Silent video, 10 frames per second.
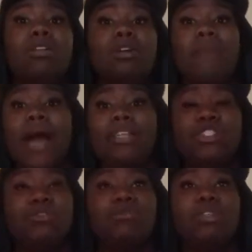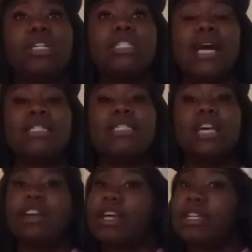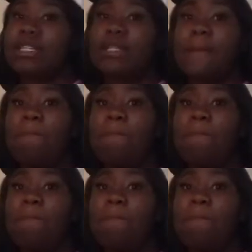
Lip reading: So mind you, it's not serious.